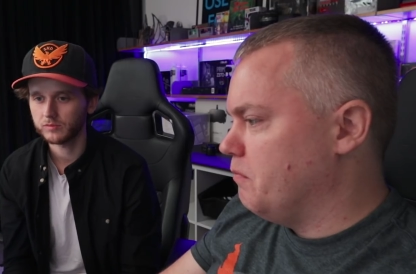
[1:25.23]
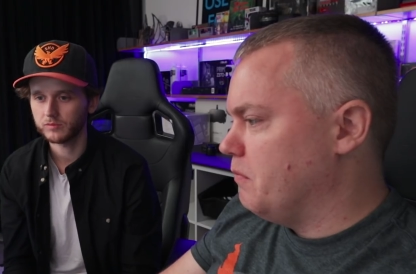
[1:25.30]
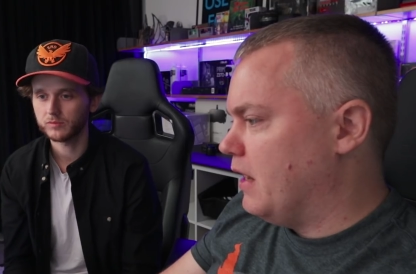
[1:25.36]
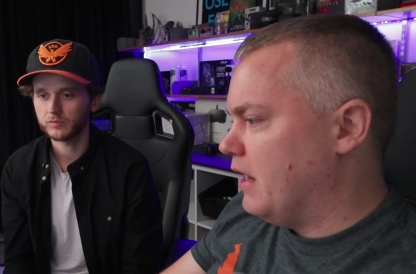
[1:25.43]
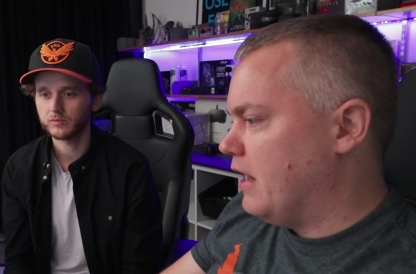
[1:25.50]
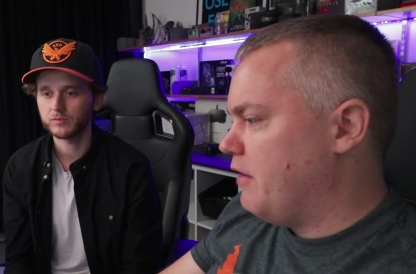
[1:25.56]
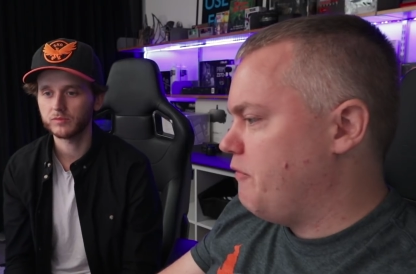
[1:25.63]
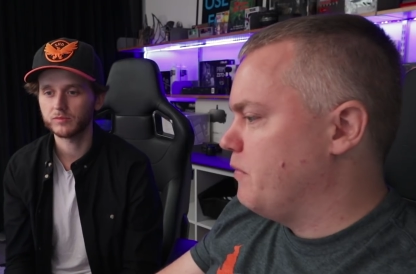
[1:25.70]
Speaker 1: I
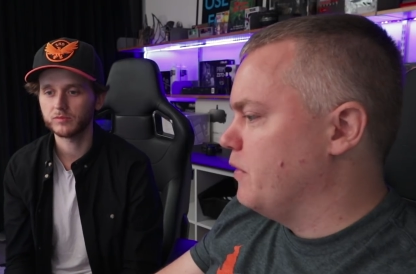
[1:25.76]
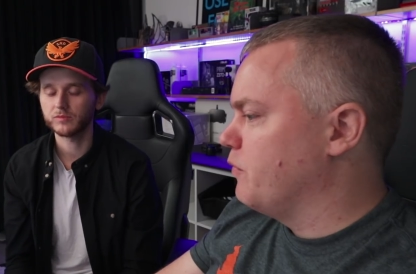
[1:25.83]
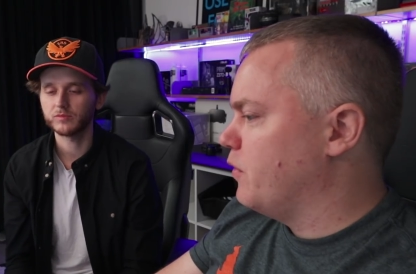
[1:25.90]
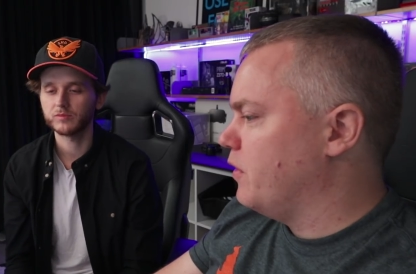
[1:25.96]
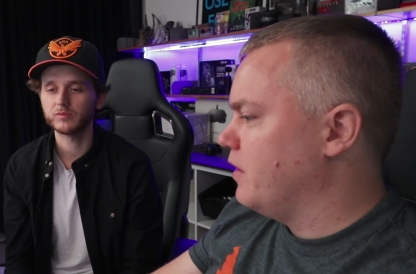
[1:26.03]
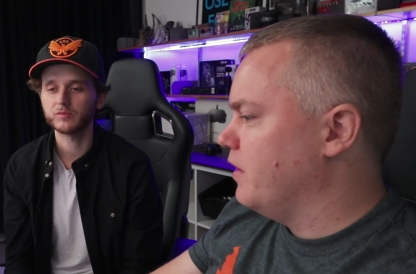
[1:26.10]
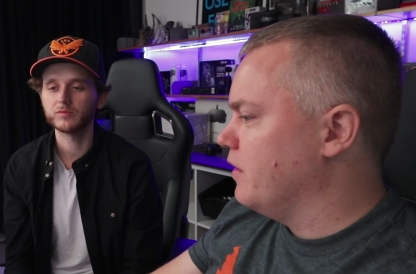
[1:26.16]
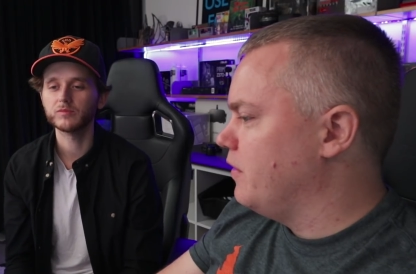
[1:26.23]
have been
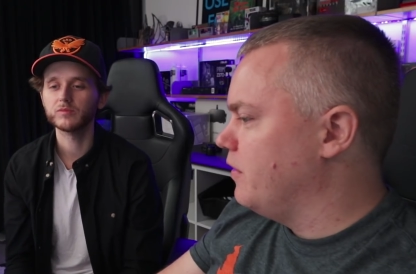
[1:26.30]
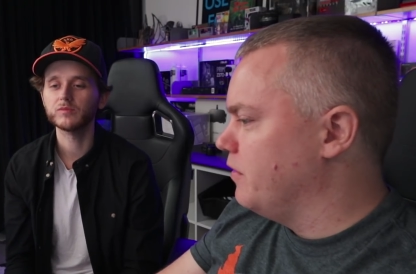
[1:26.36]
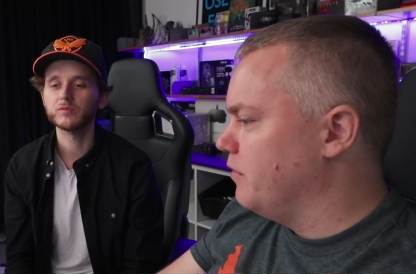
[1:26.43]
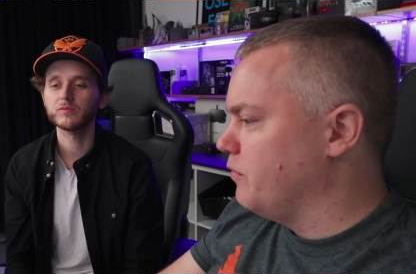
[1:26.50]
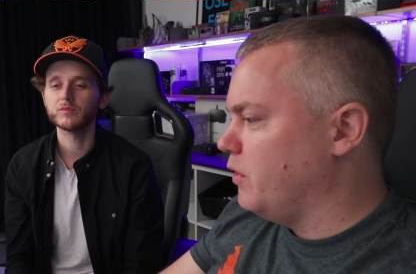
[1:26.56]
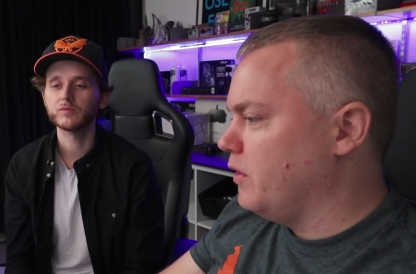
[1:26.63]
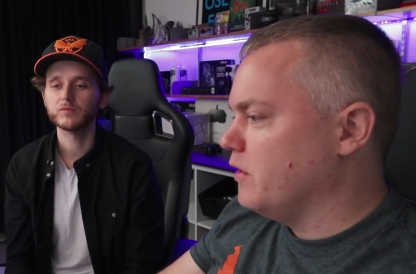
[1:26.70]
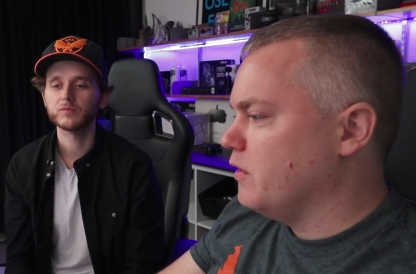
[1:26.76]
working on
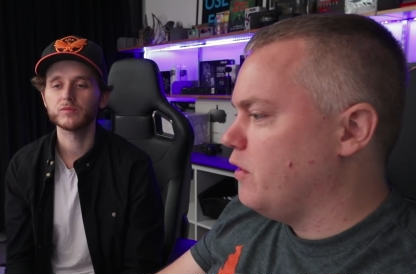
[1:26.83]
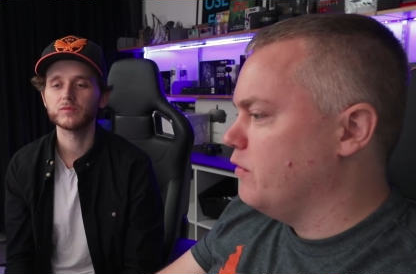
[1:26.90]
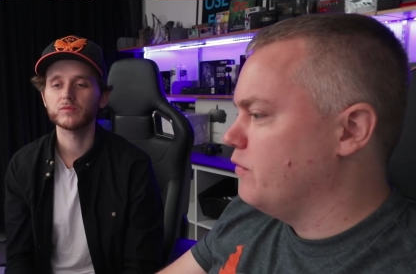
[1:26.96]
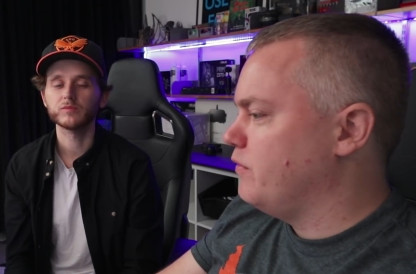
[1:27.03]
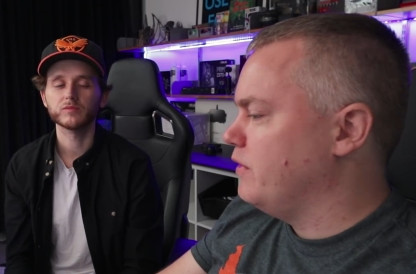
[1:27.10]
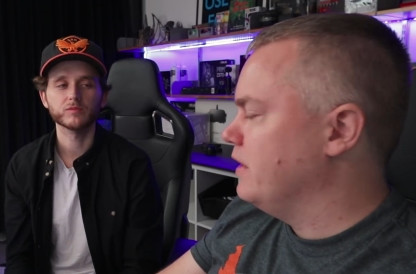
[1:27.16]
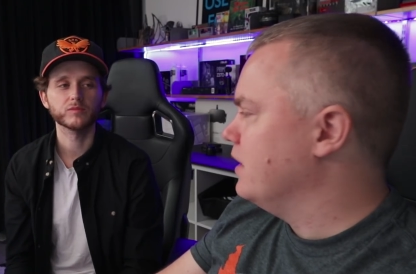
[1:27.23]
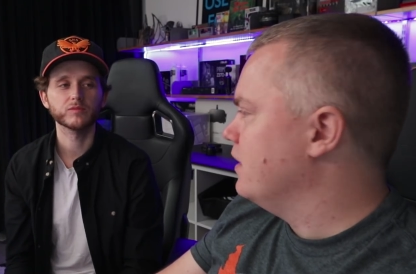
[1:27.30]
World in
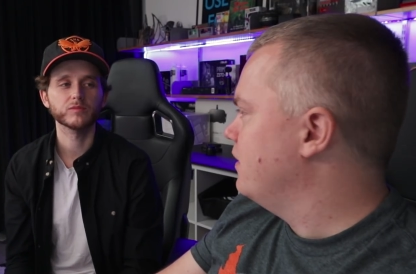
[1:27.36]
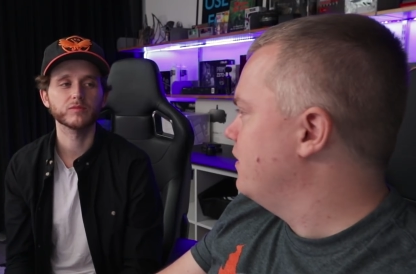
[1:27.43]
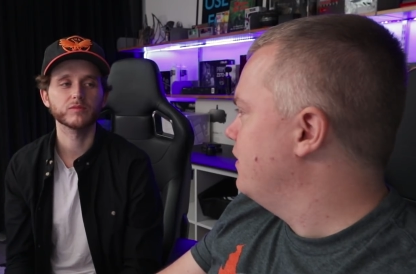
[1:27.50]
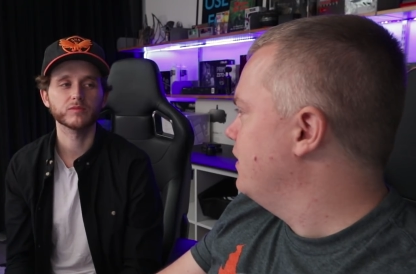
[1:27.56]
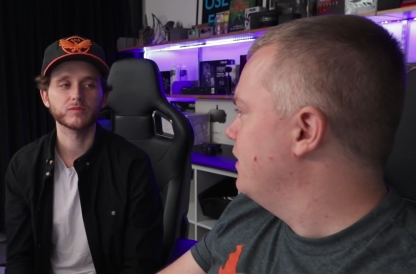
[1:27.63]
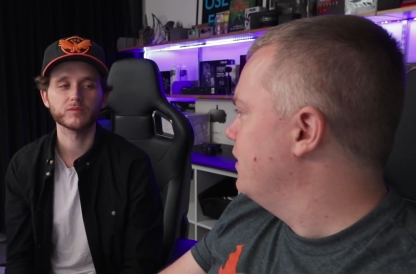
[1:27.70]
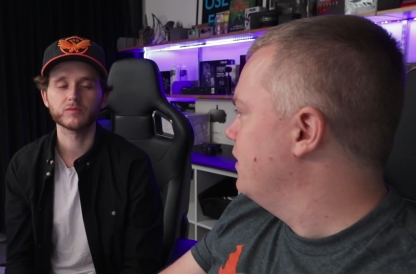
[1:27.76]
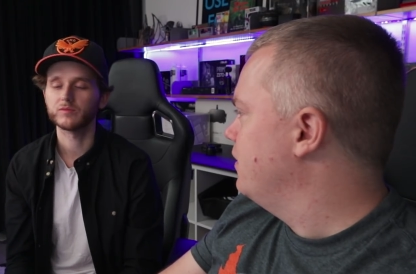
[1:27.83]
Conflict,
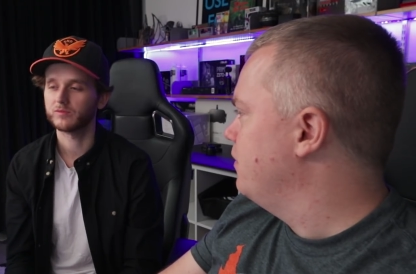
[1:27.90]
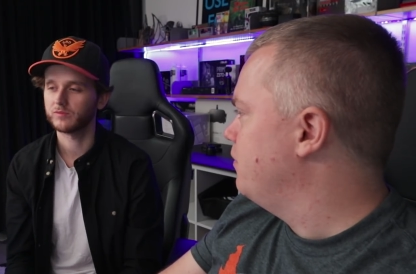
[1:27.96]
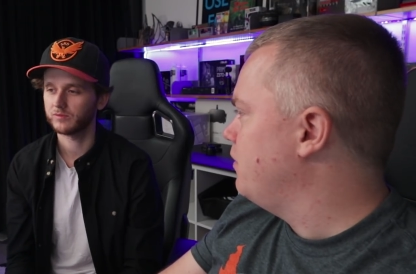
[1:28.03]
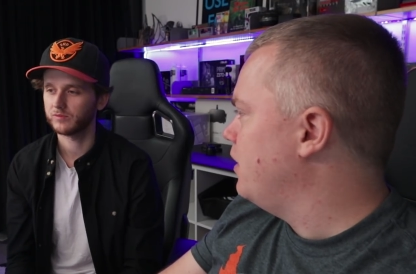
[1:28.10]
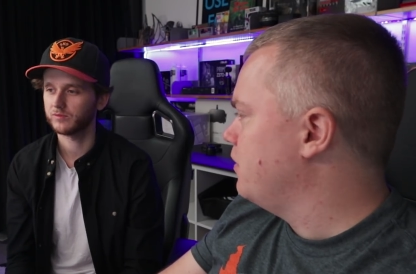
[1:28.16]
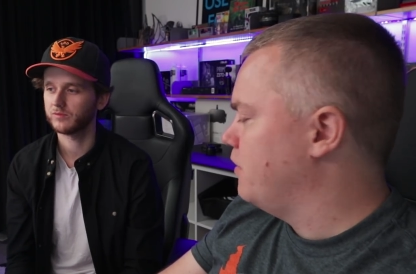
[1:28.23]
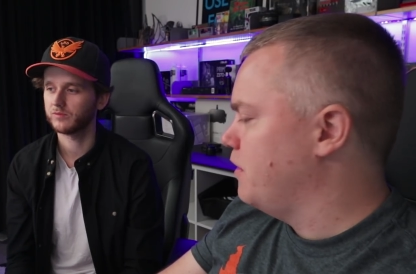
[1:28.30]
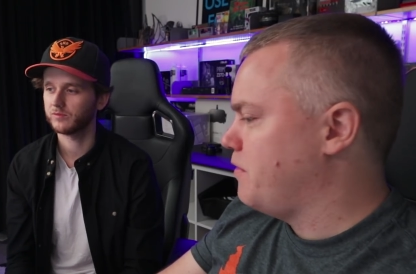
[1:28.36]
uh, Far
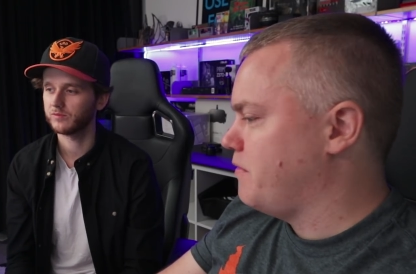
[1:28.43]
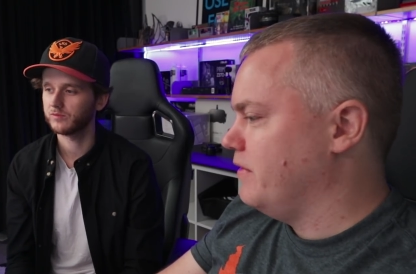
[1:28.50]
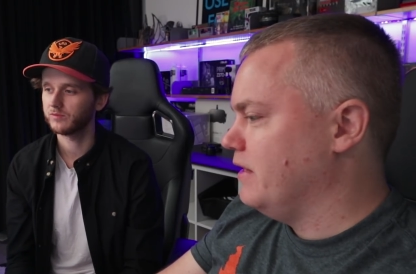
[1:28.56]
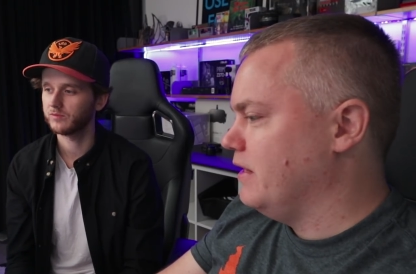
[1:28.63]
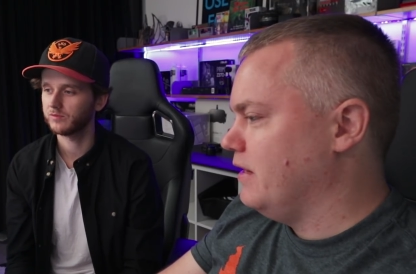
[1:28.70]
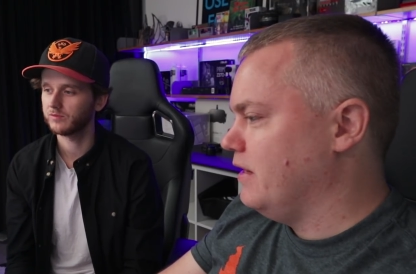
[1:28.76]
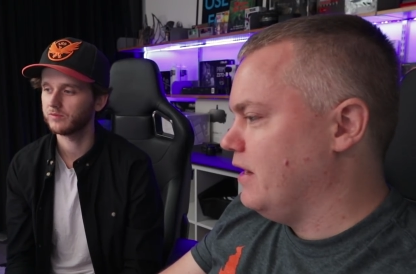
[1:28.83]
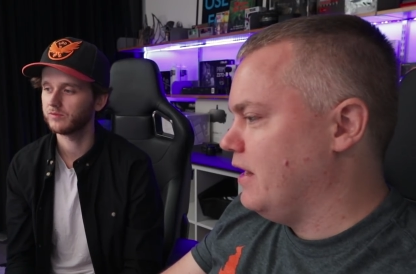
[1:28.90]
Cry
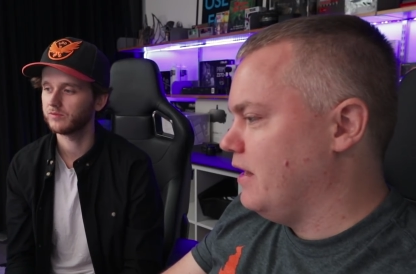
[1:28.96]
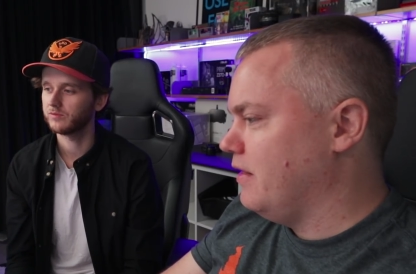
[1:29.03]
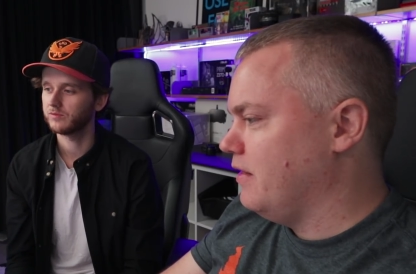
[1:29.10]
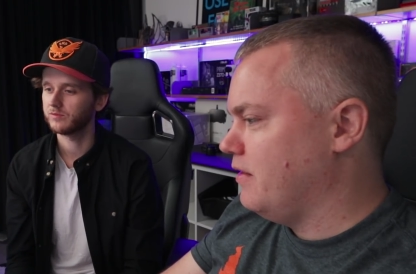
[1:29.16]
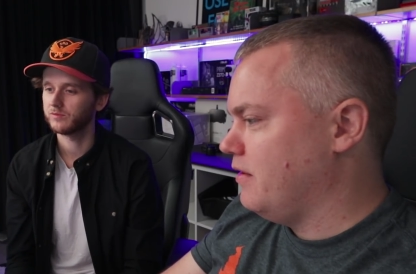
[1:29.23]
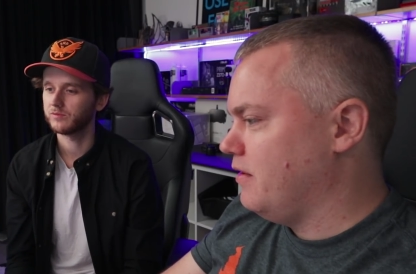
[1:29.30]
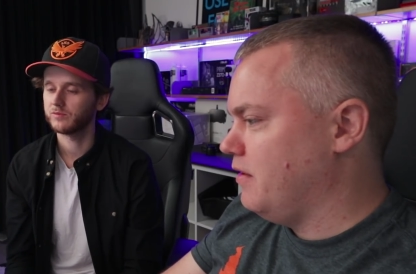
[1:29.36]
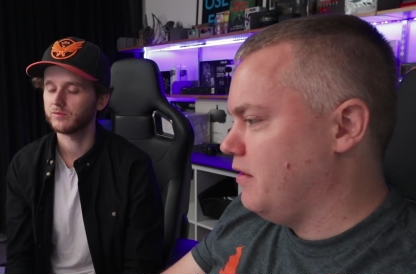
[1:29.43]
3, and
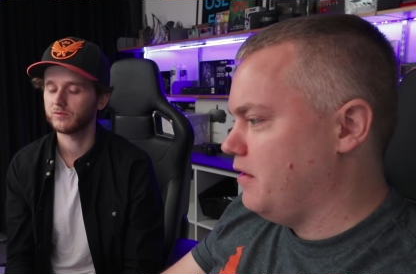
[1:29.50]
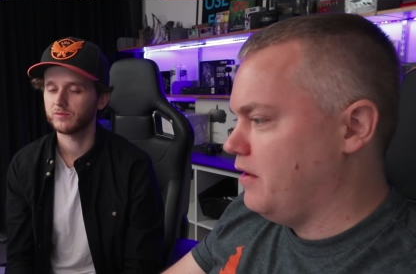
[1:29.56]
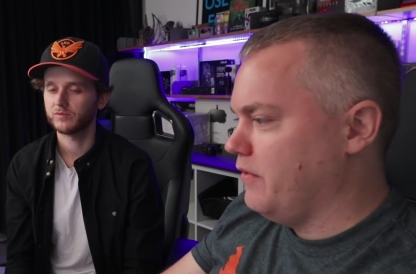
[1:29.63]
The